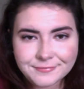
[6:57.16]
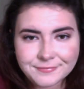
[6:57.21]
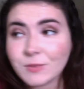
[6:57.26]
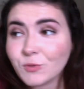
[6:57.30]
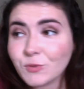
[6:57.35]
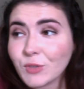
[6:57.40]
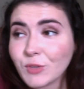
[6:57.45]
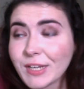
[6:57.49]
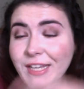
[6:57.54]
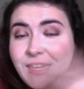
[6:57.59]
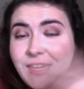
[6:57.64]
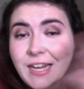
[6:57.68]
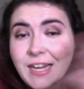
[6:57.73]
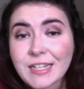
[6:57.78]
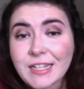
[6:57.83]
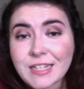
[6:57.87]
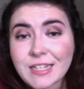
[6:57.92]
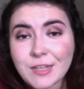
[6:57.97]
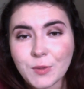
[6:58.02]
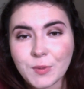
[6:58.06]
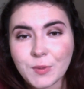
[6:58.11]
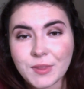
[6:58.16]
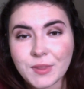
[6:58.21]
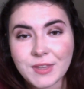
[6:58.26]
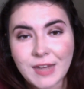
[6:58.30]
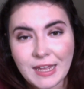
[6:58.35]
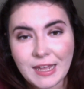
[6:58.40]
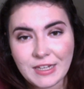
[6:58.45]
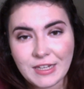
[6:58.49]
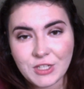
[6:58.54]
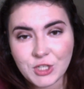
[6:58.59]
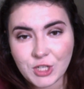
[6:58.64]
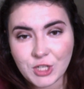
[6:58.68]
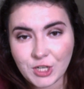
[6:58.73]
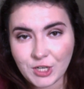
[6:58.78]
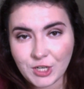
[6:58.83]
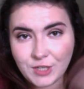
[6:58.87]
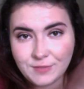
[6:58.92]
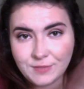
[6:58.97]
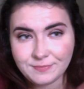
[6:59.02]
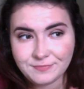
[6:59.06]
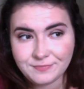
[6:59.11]
reconnecting with
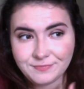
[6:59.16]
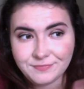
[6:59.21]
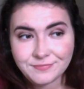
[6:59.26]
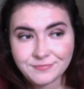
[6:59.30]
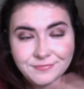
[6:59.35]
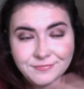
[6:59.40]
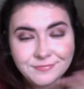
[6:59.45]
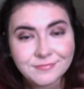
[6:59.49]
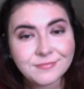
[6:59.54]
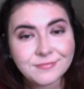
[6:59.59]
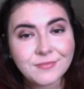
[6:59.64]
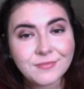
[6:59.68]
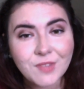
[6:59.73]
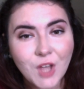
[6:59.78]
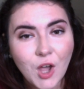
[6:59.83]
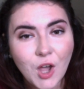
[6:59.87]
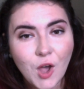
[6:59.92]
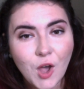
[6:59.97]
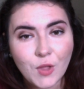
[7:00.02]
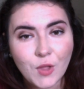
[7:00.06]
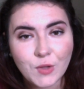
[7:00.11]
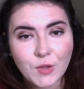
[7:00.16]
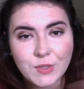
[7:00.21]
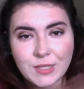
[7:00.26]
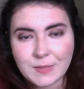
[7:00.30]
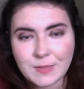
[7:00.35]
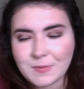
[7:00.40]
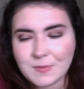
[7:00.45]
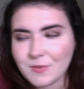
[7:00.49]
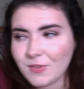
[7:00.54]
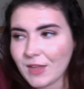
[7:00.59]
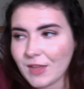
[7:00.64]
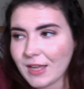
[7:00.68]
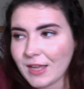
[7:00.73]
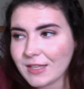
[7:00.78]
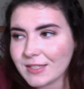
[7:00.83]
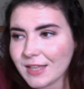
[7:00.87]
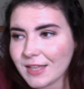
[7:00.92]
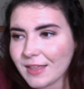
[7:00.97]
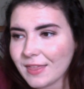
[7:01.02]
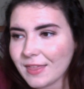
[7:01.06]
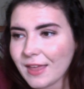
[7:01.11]
nature, all those types of things.
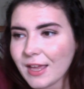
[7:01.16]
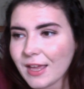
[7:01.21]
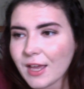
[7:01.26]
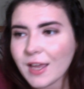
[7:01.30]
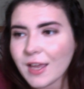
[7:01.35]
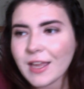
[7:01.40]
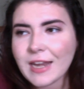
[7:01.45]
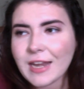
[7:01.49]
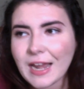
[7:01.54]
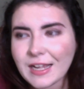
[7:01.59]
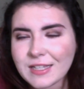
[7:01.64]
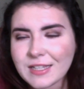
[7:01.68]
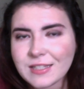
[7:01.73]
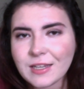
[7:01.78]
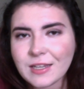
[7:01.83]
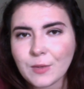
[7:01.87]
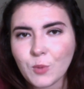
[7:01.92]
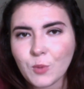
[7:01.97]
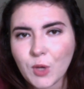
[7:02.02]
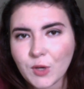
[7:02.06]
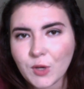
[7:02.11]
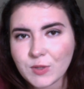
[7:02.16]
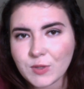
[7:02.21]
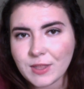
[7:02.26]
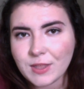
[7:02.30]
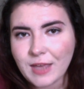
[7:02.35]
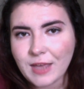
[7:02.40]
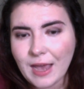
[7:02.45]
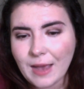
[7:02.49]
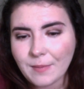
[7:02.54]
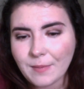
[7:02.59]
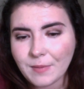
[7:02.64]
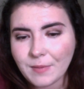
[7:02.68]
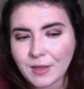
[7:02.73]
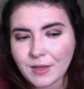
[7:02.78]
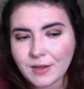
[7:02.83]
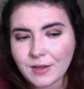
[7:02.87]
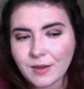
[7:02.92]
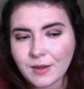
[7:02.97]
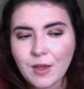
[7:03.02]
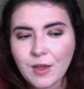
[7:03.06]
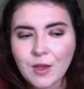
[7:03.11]
I think next time we go to the
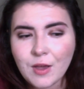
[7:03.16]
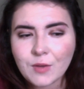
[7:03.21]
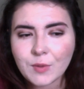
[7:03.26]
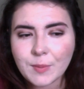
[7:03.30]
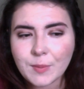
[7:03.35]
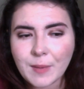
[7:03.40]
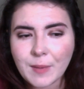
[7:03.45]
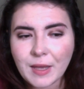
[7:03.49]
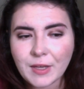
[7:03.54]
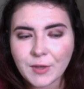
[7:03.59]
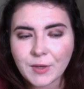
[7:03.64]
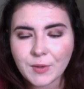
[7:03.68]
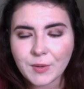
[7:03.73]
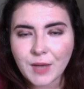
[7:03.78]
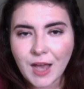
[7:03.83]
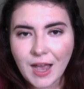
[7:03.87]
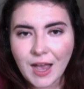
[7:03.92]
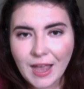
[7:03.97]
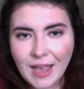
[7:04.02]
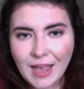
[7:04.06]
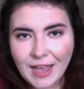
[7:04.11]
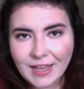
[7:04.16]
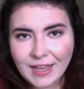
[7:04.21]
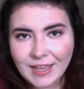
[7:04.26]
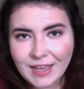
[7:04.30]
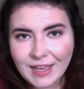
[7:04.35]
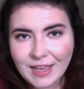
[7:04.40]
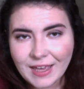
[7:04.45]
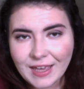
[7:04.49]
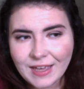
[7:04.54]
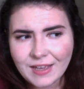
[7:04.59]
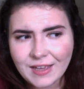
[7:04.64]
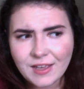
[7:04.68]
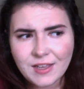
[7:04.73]
cabin, we might go kayaking,